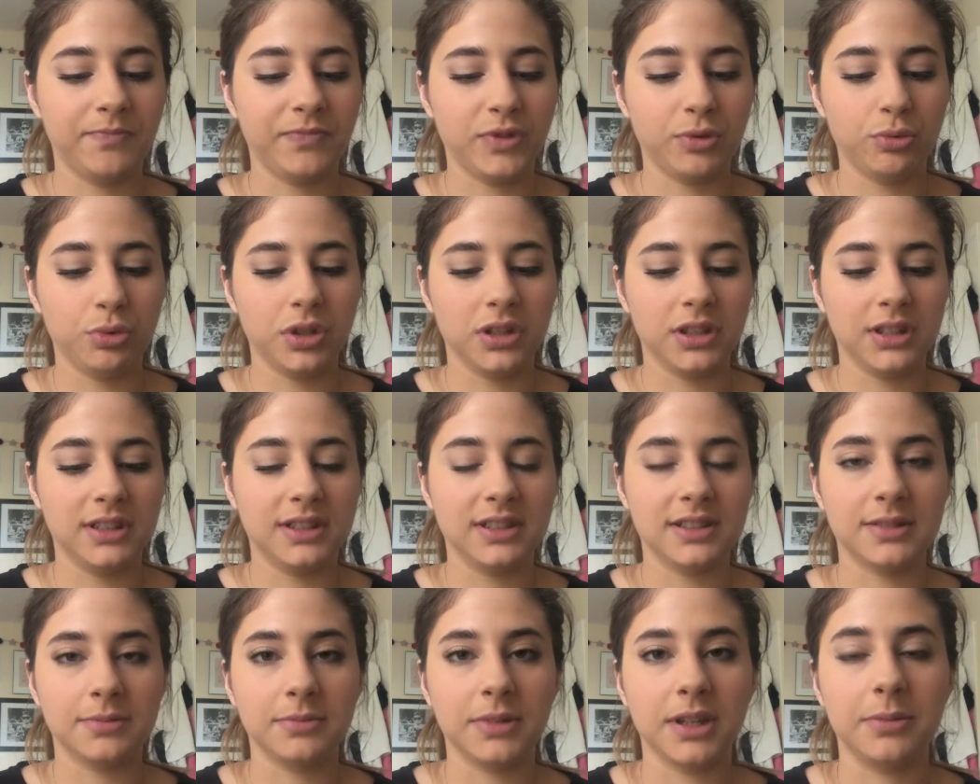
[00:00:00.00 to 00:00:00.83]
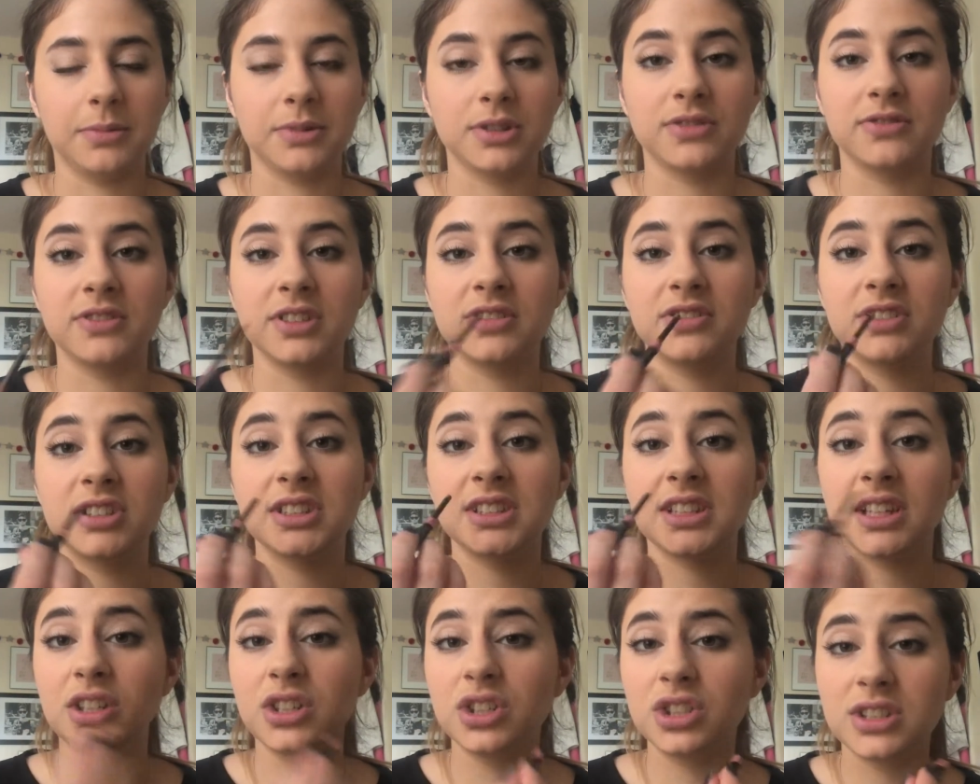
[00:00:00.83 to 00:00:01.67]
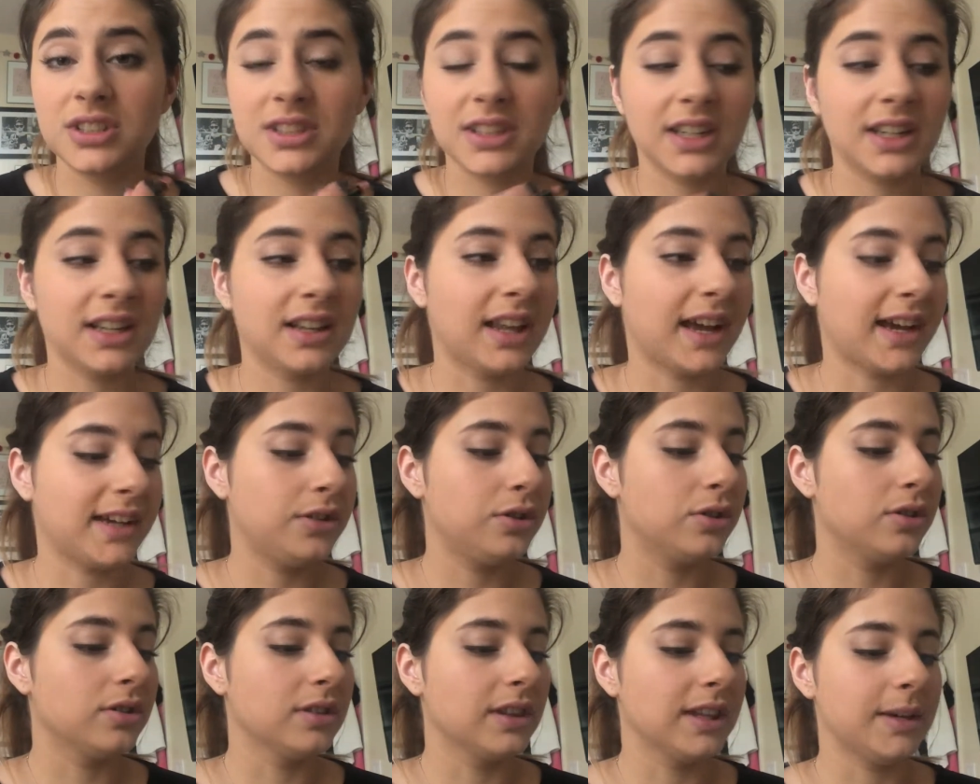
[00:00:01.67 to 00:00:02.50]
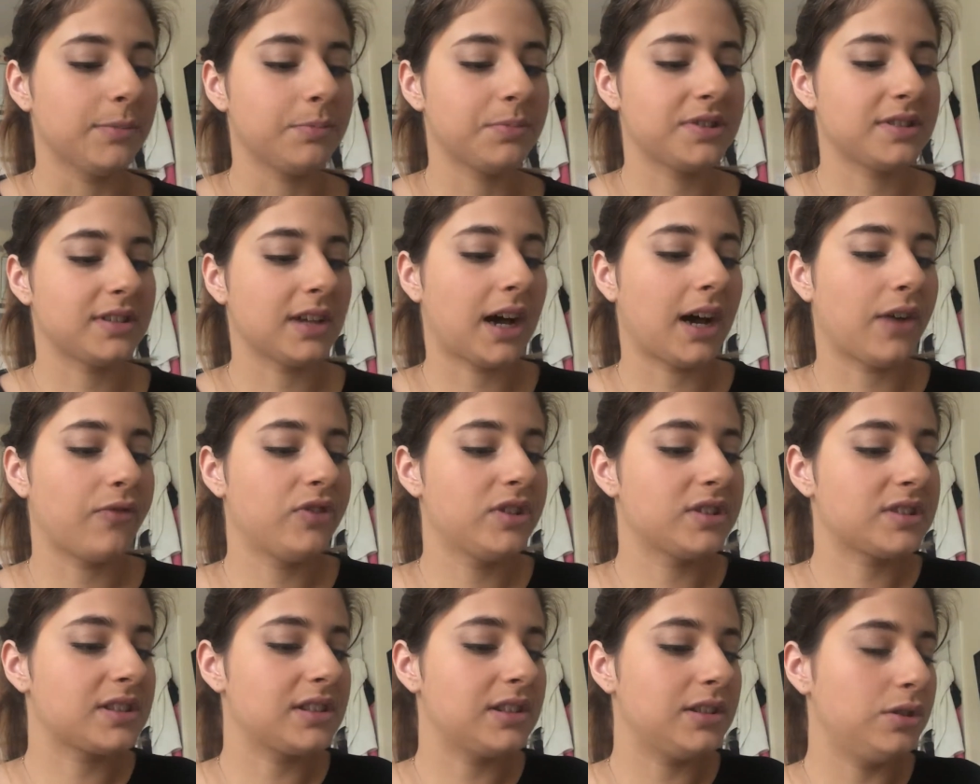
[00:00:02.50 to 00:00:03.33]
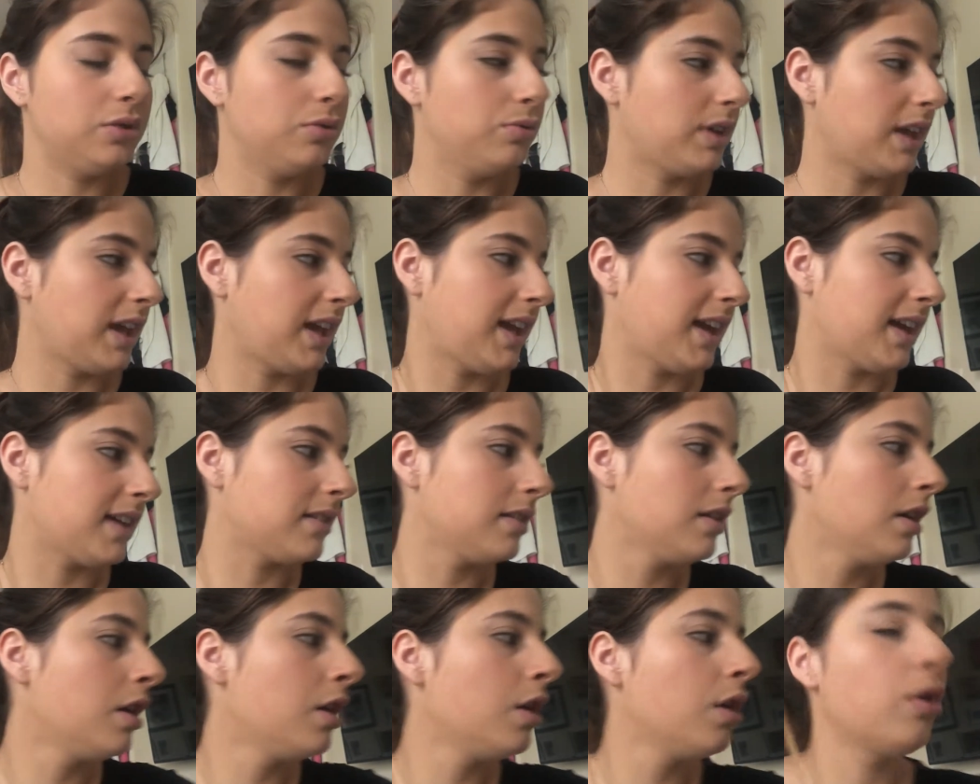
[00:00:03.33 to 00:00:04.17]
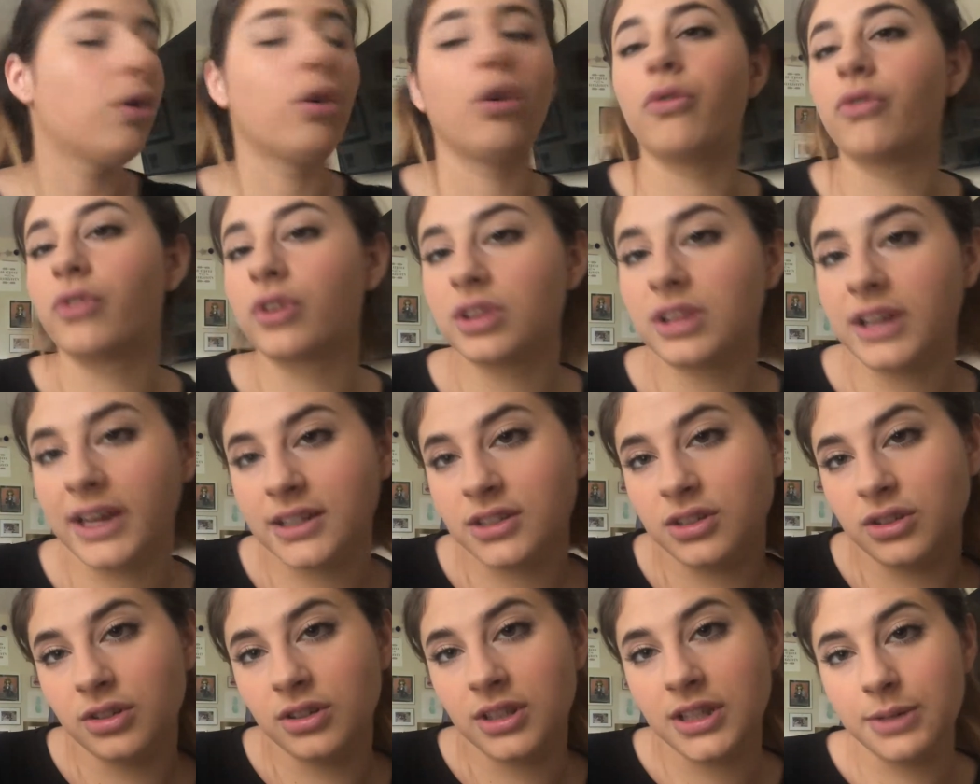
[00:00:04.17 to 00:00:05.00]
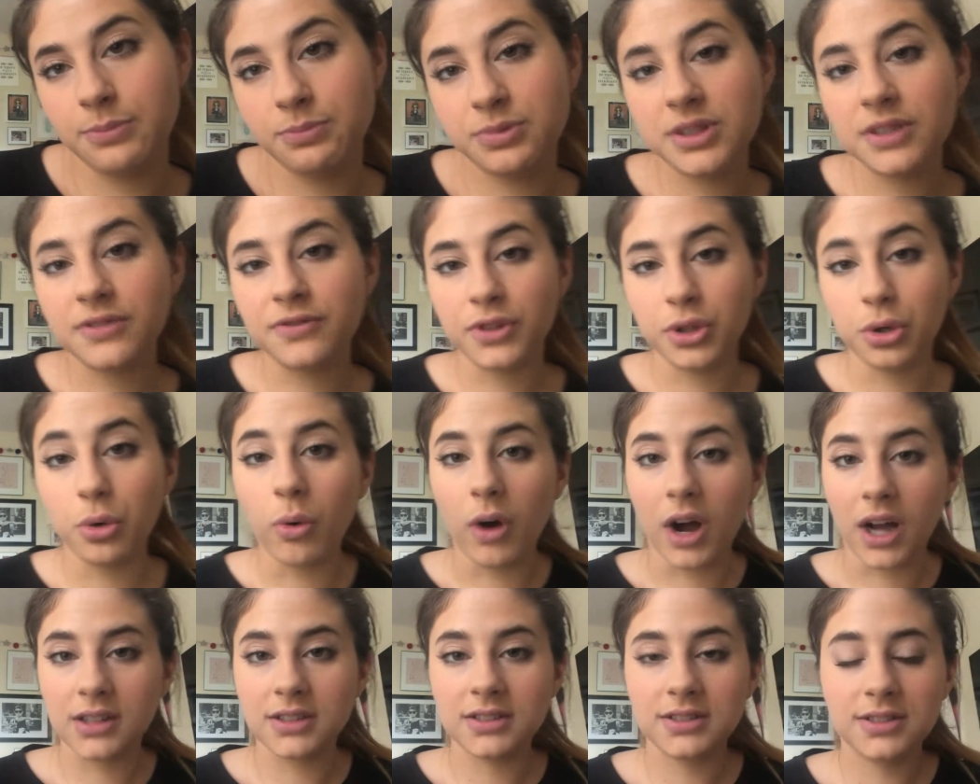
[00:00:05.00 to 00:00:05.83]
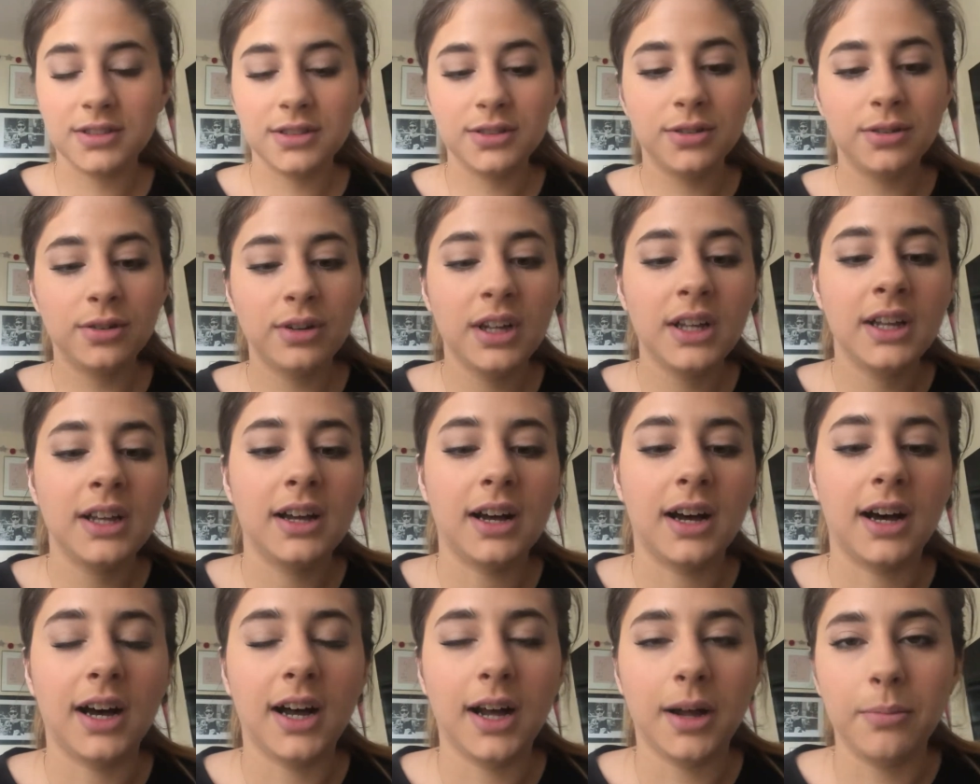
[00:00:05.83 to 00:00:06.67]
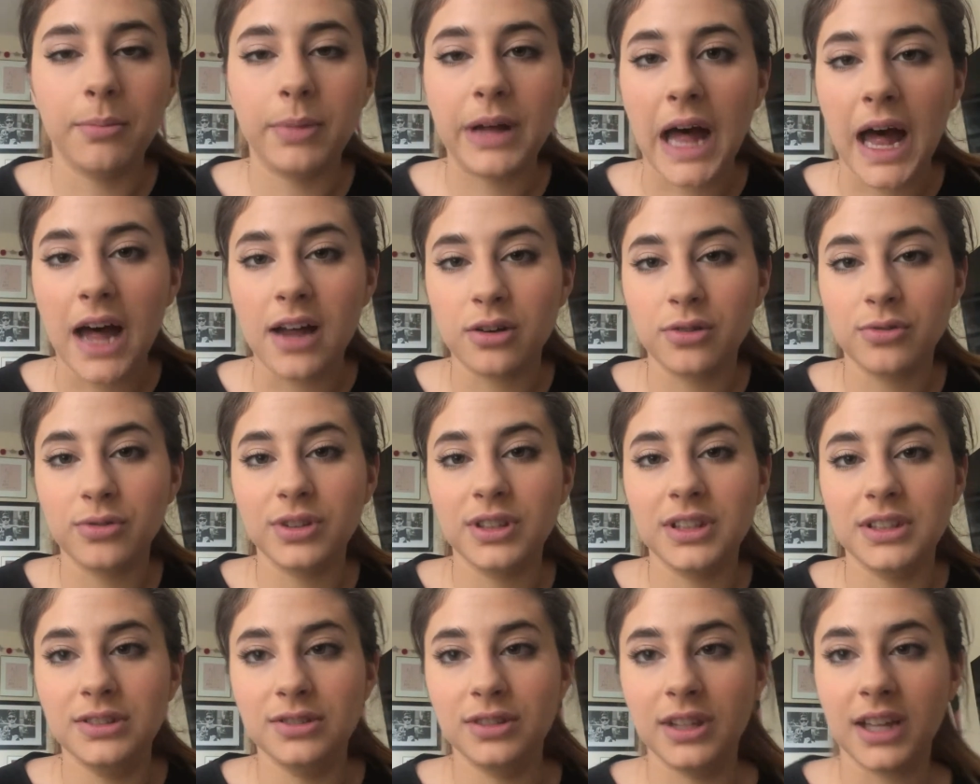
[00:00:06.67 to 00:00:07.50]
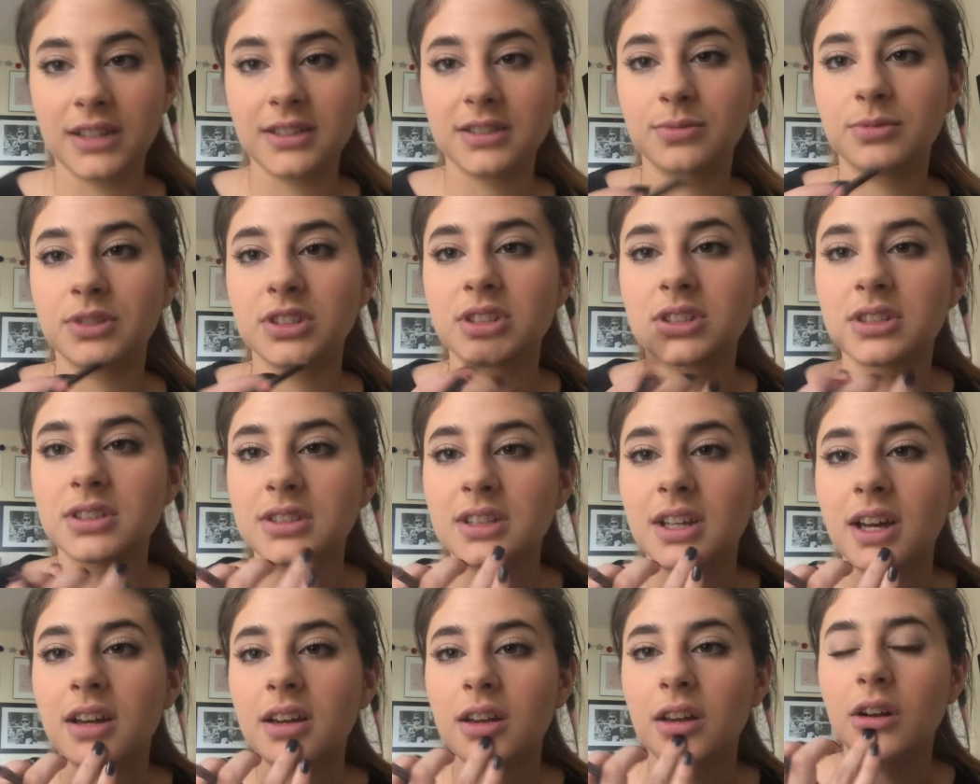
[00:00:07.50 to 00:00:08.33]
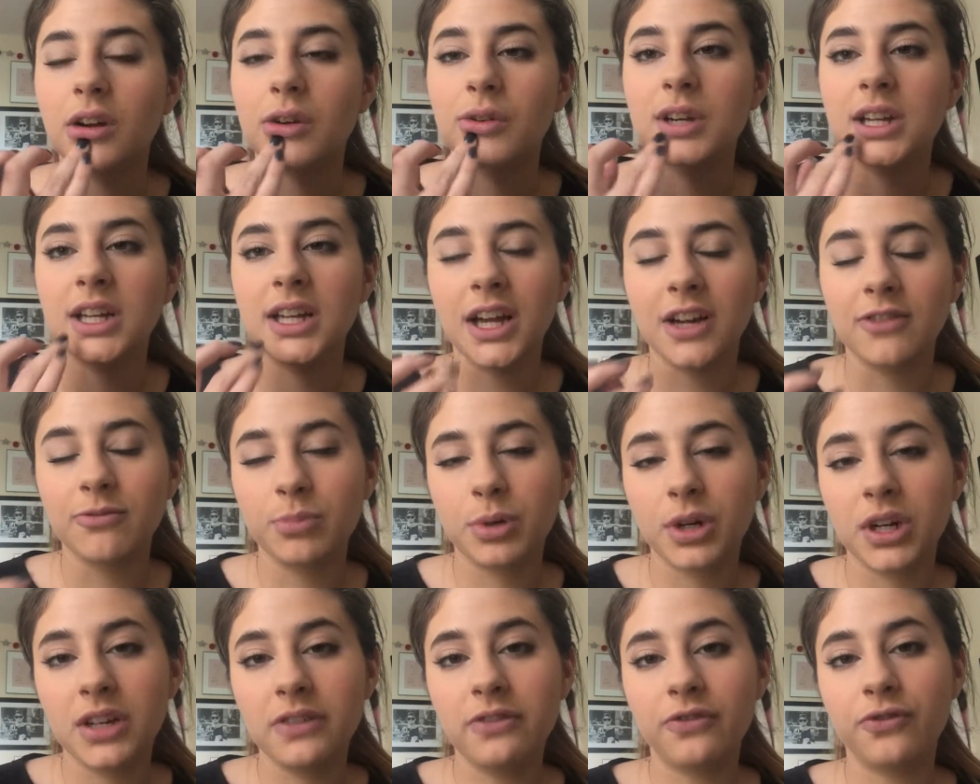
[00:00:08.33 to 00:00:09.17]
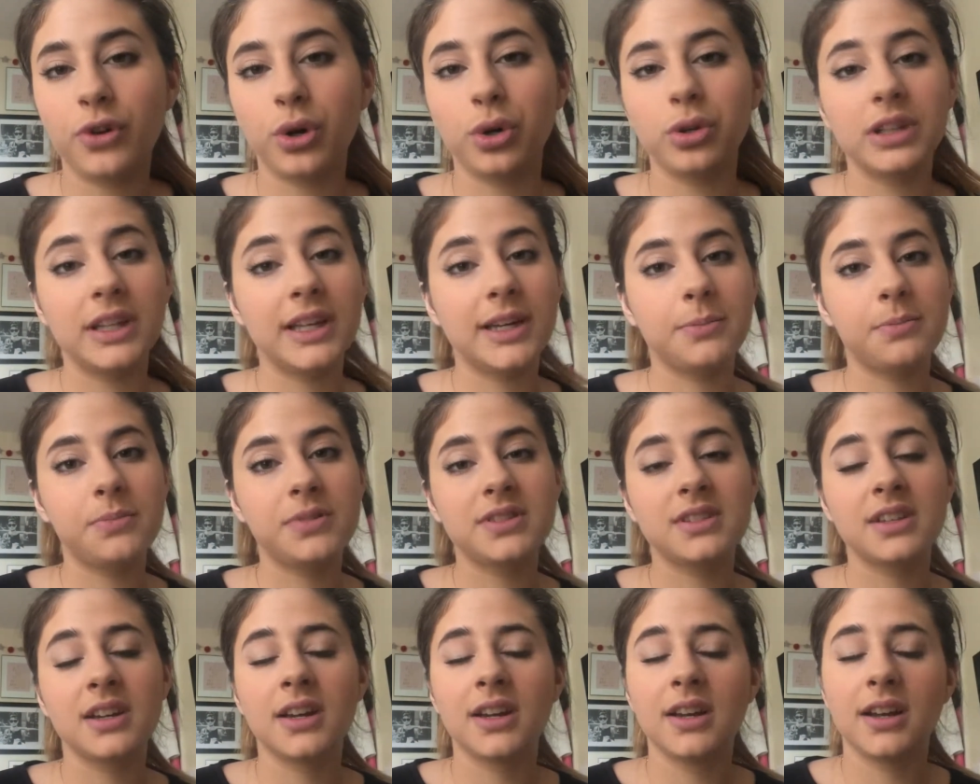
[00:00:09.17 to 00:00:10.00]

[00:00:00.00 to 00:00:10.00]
It really doesn't make much of a difference. And you're just gonna line your lips. Obviously you can overline your lips if you want to, but I don't really do that too much because I already have pretty full lips.